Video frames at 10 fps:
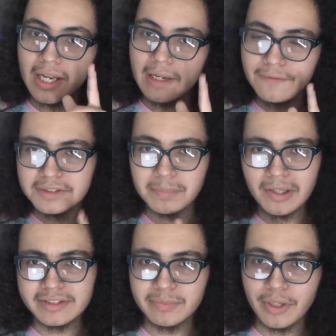If it's
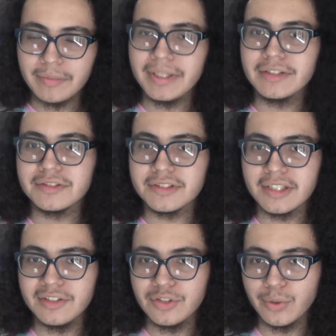possible, I'd be
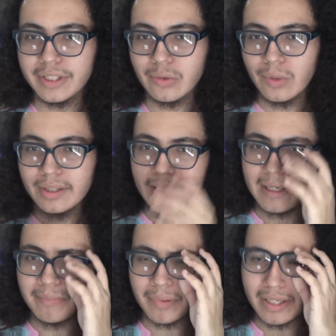interested in doing it one
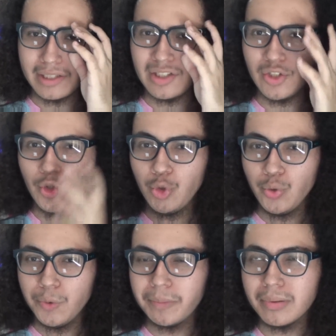day, but I
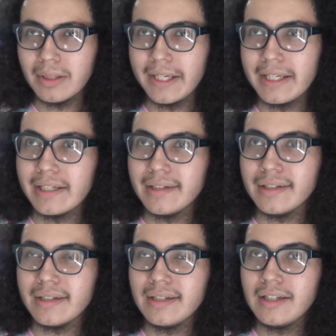do
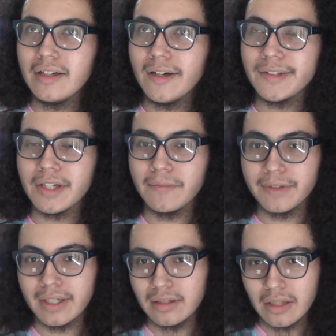plan on
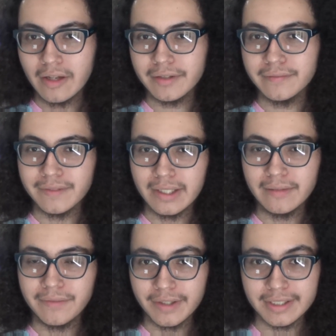covering a lot of
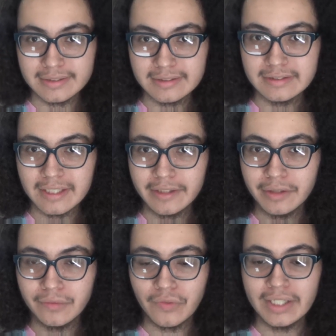various
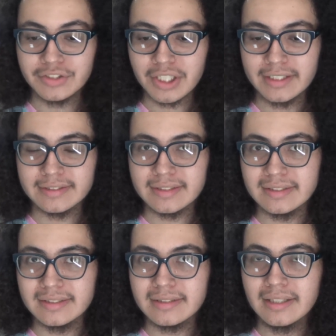Nintendo
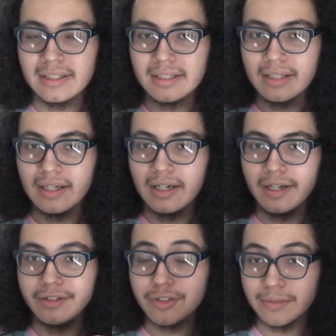franchises
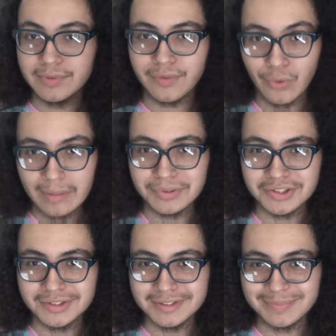in terms of
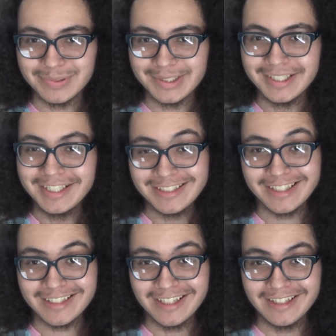corruptions, but
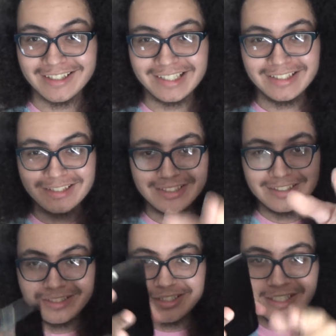yet
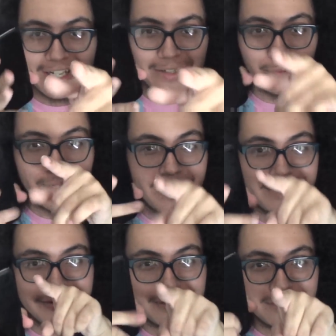again, gotta
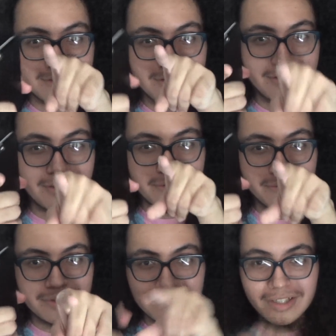wait and see.
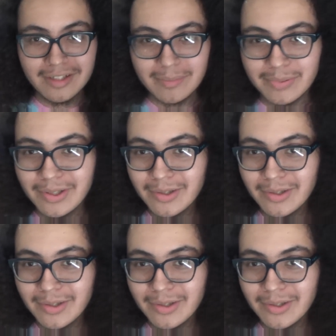Oh snap.